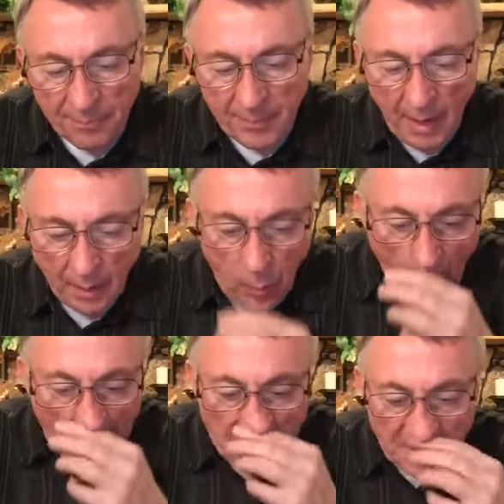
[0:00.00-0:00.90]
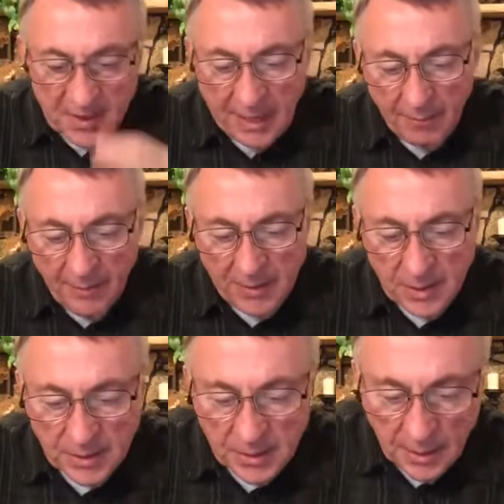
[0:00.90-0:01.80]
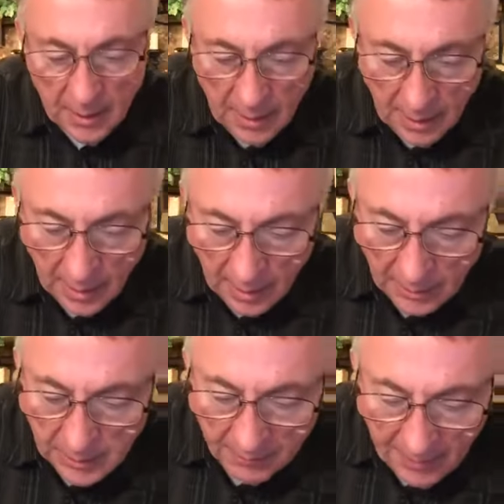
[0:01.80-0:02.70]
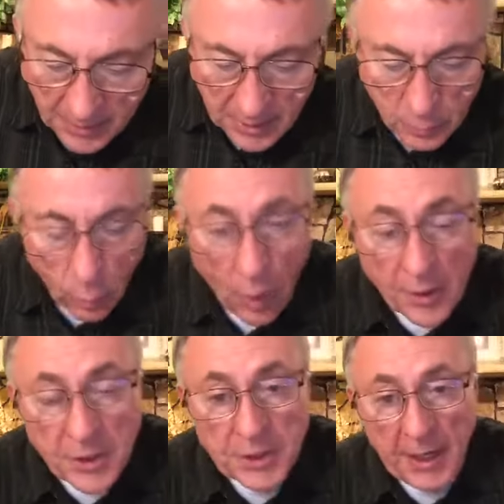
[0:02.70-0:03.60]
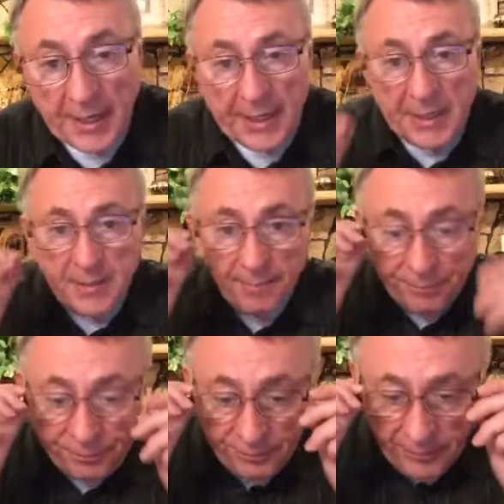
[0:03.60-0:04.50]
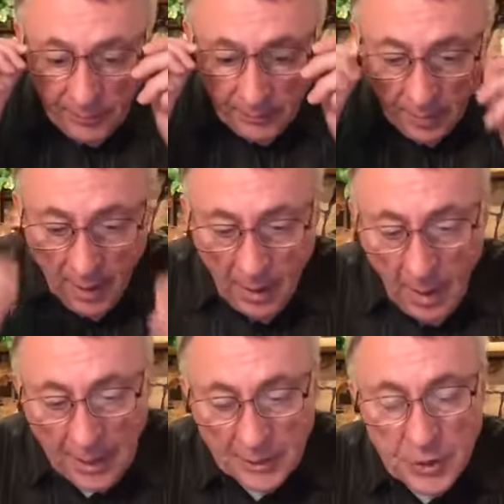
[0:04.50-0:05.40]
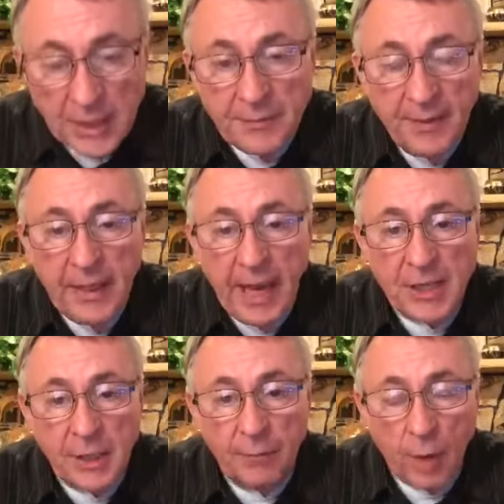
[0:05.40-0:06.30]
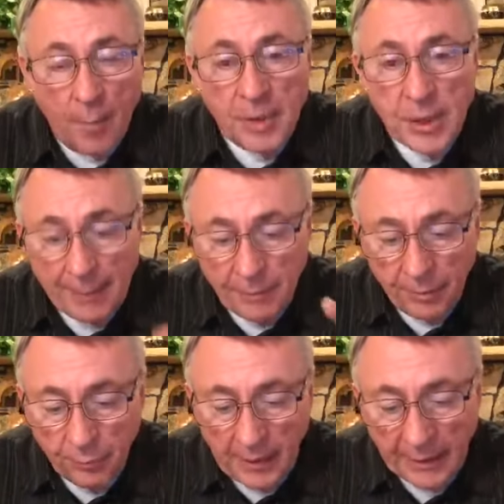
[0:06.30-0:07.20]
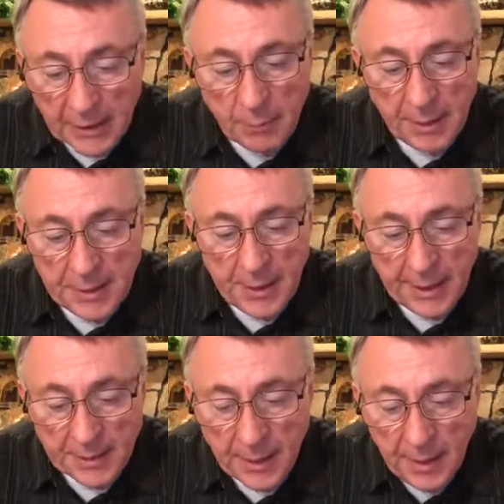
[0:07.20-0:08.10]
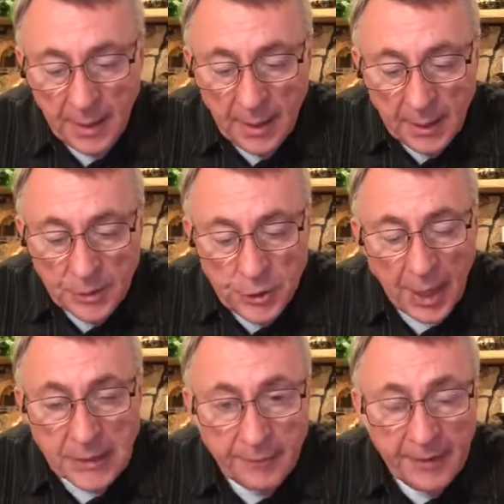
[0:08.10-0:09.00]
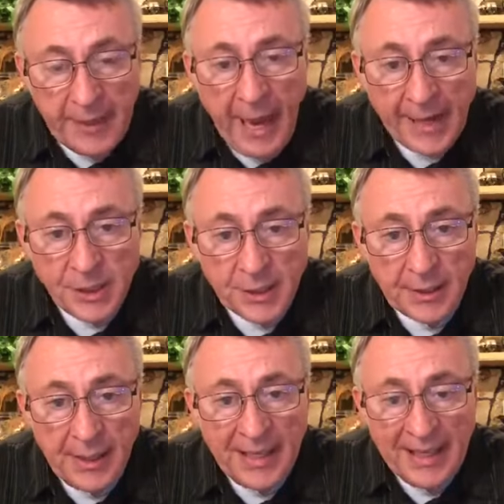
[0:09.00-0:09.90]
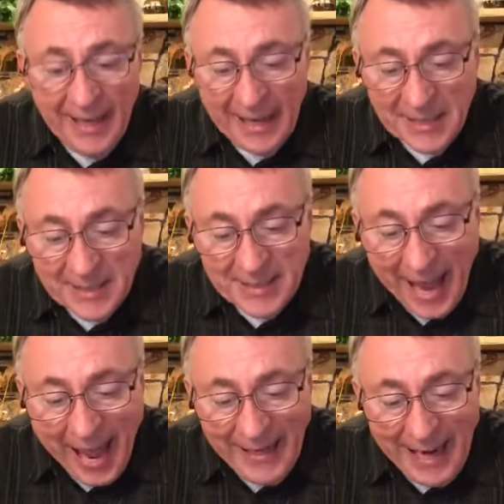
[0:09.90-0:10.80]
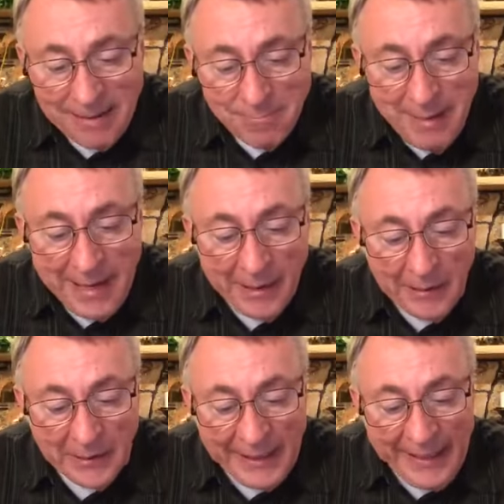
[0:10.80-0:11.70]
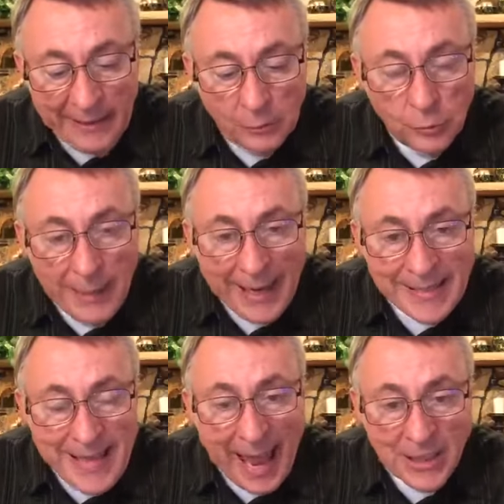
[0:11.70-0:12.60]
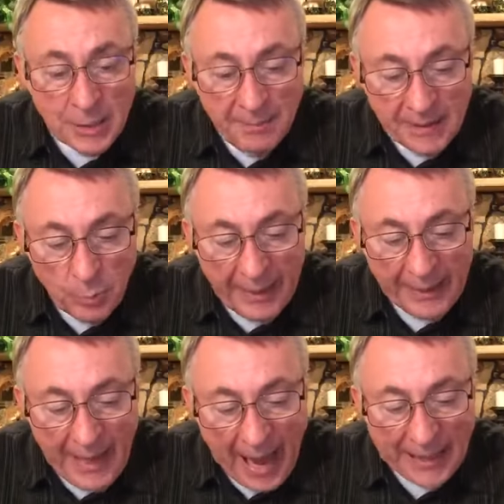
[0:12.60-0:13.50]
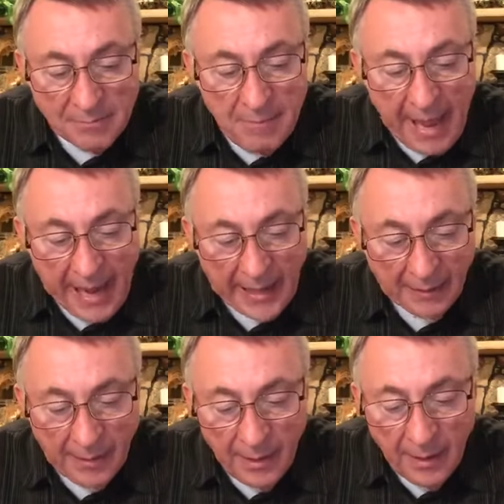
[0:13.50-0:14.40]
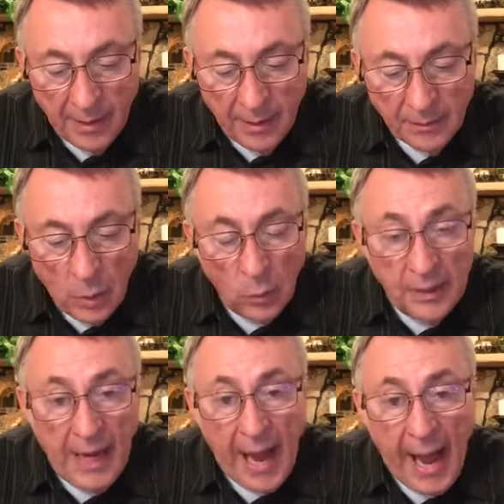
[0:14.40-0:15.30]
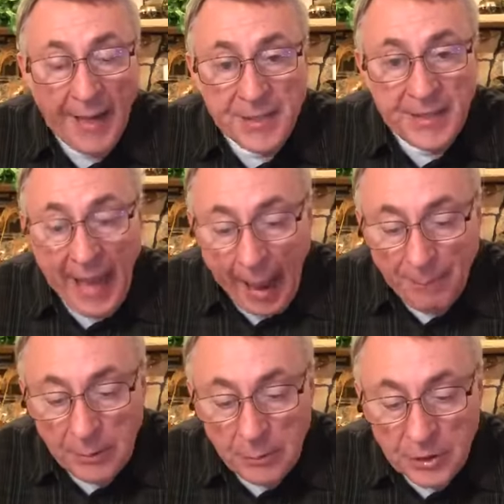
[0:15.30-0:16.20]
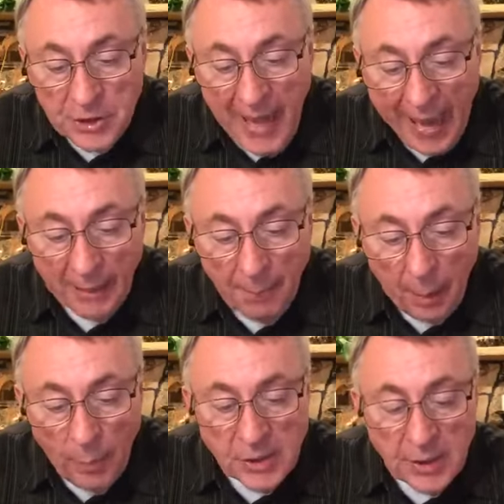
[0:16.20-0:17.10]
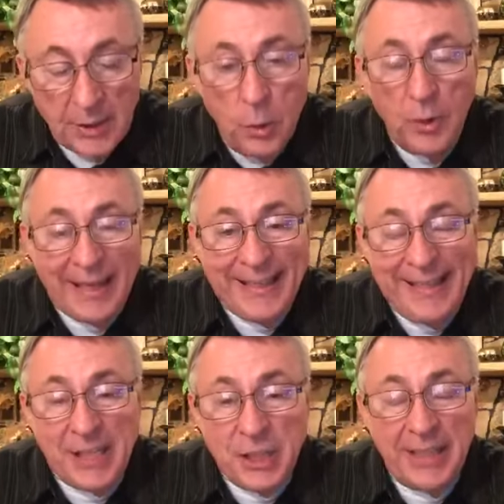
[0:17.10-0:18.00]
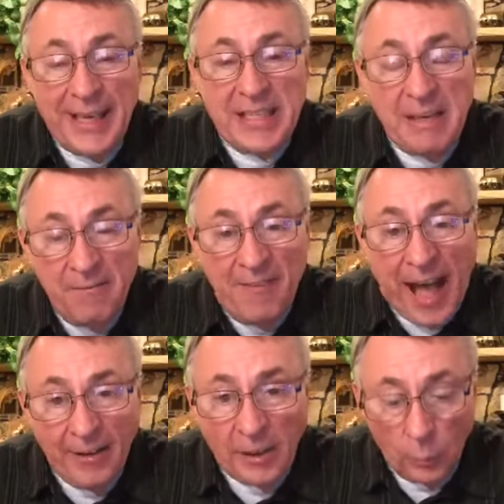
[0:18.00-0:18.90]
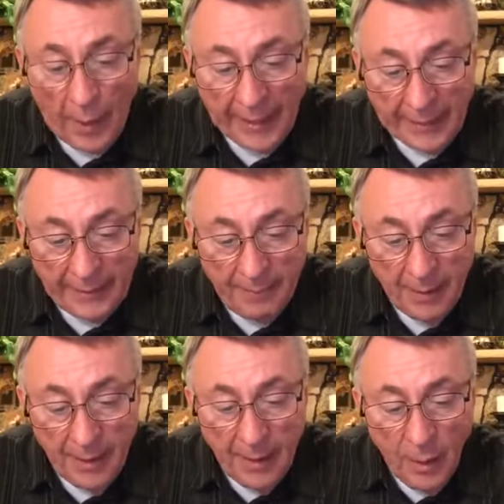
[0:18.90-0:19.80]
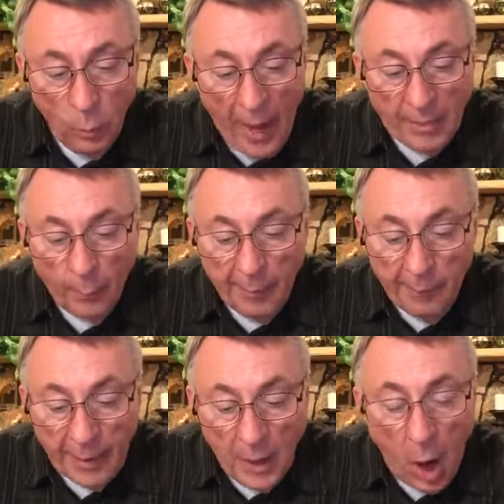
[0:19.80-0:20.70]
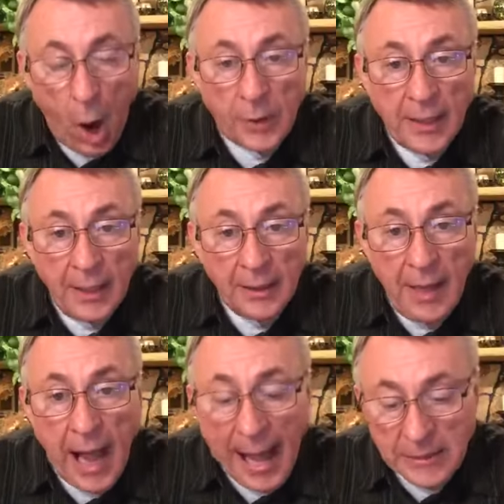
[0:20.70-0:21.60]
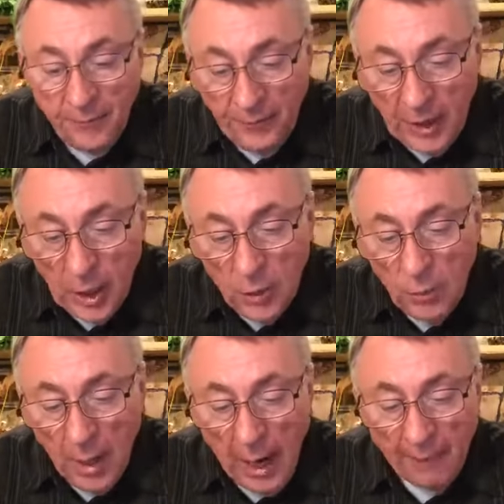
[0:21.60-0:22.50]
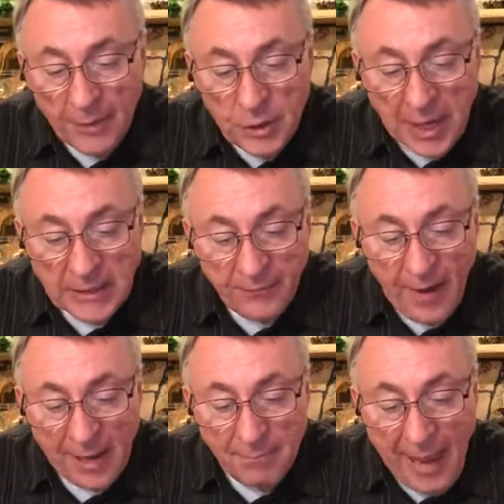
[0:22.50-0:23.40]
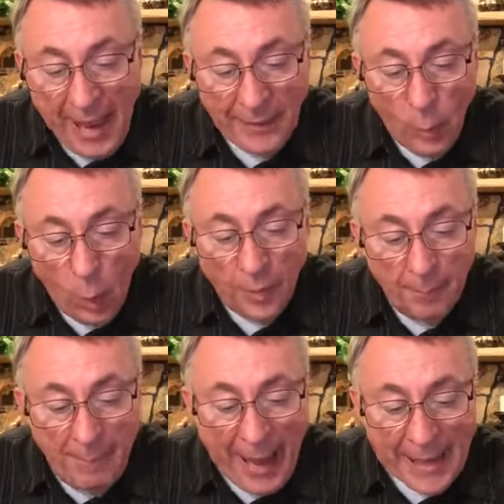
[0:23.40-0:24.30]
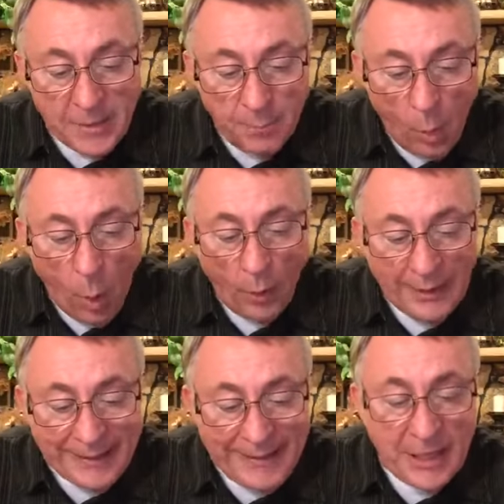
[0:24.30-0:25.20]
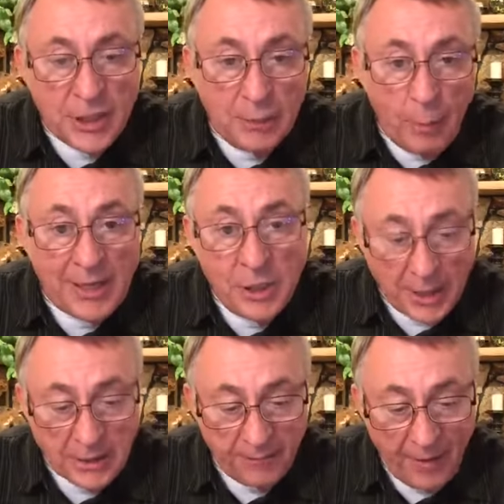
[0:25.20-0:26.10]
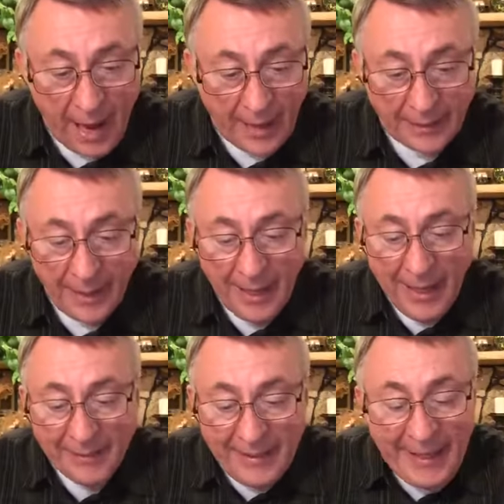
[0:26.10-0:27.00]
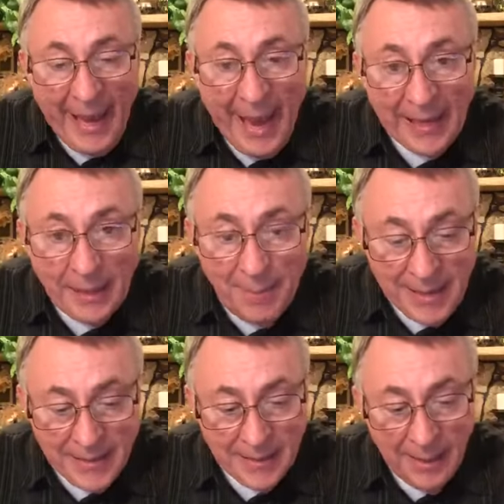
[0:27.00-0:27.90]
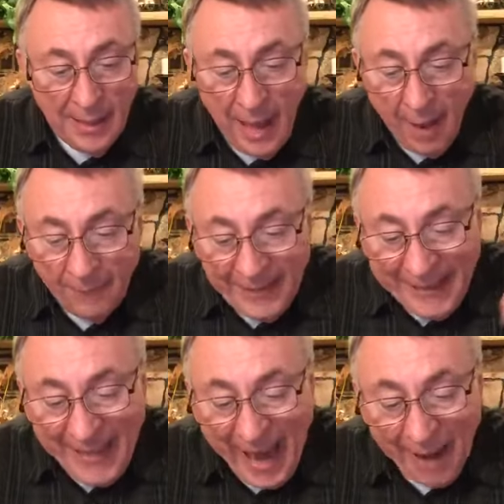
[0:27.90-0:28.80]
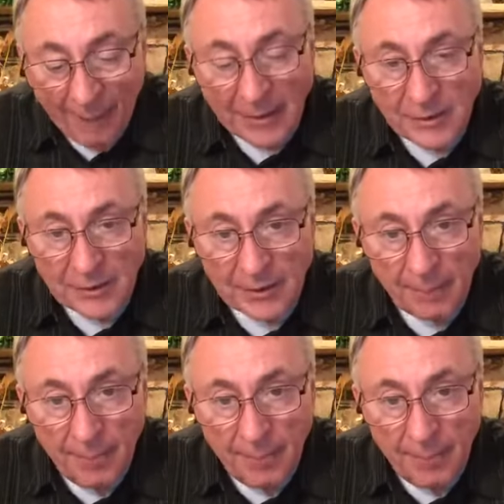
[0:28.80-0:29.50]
Now, according to St. Vincent's, uh, uh, to Vincent's word studies on justification of Romans chapter 3, listen what he says. Justification is not a mere legal transaction between God and man, though God is the absolute standard by which the new condition is evaluated, whether we regard God's view of the justified man or the man's moral condition when justified. The element of character